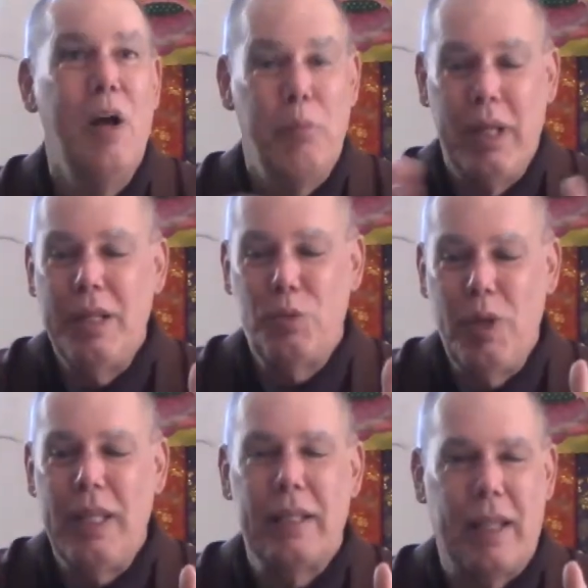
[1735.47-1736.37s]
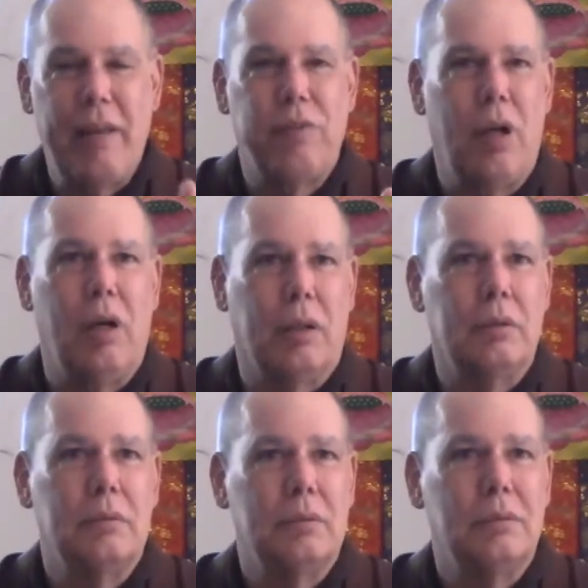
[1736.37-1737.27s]
But it's really lifelong.
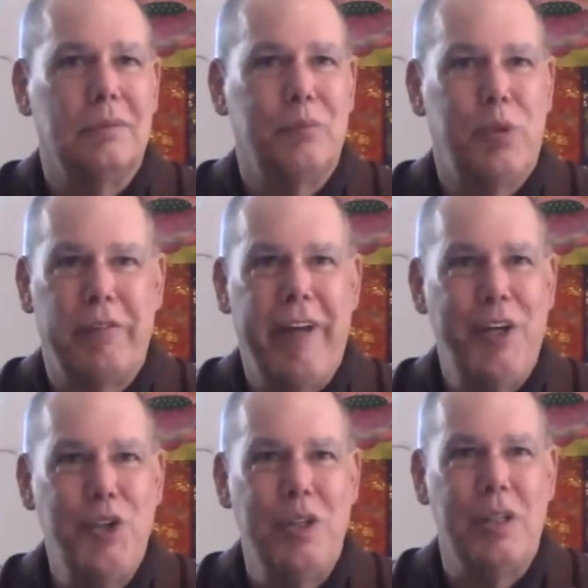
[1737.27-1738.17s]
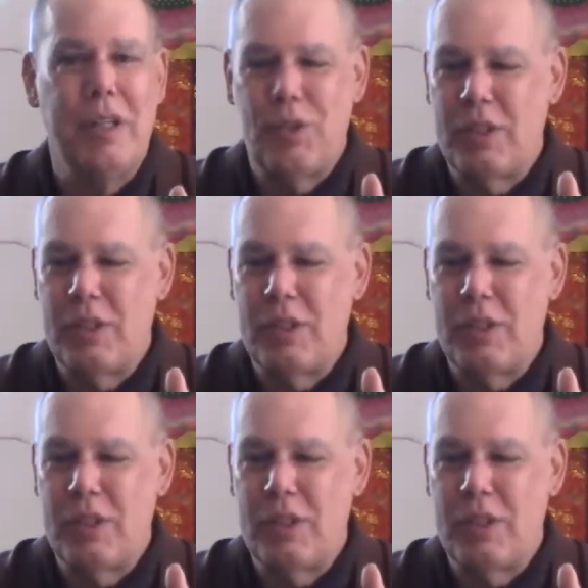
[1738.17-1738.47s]
Perfection